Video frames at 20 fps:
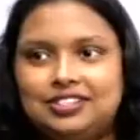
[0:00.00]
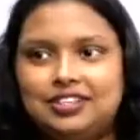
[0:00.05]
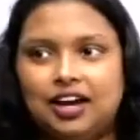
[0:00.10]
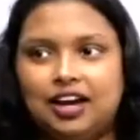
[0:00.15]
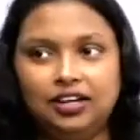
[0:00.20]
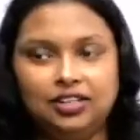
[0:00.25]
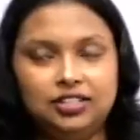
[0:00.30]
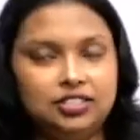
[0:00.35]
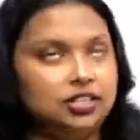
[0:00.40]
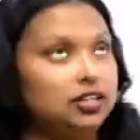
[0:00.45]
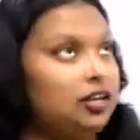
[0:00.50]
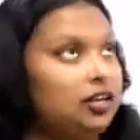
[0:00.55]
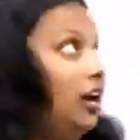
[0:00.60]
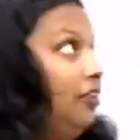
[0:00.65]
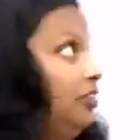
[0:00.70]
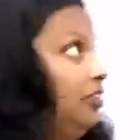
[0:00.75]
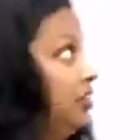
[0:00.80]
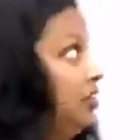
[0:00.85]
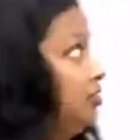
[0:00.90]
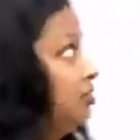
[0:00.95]
start.
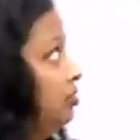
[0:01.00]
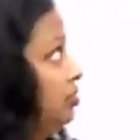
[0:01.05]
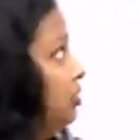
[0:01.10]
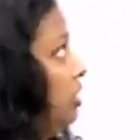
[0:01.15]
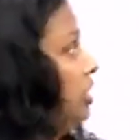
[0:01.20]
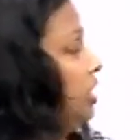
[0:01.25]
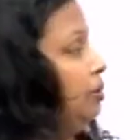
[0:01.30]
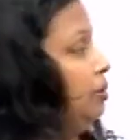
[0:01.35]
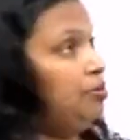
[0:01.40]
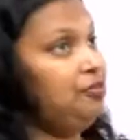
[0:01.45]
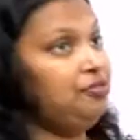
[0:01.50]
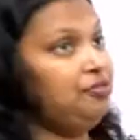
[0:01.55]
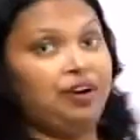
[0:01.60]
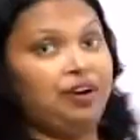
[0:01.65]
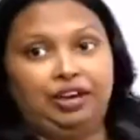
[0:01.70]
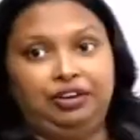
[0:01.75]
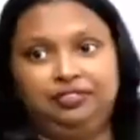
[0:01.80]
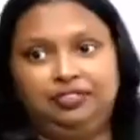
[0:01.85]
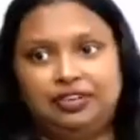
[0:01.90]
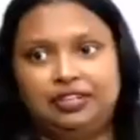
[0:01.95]
I will do number
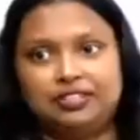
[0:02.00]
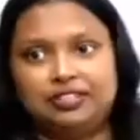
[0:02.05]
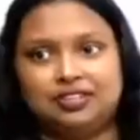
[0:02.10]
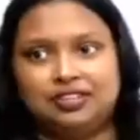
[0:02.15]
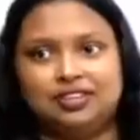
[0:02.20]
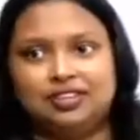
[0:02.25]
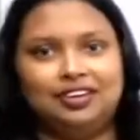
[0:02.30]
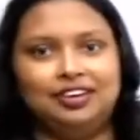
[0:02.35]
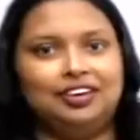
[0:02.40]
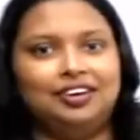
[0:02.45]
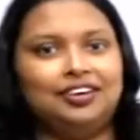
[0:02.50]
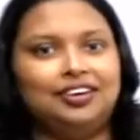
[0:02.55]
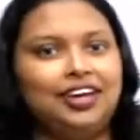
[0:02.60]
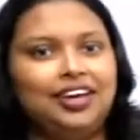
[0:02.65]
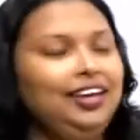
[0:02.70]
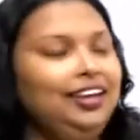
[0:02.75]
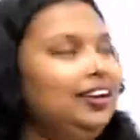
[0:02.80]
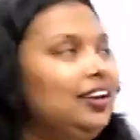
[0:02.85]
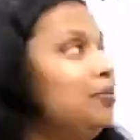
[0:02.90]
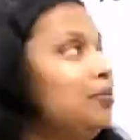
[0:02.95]
5 first. Okay,
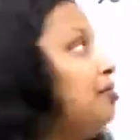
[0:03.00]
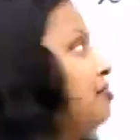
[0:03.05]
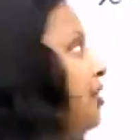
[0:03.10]
number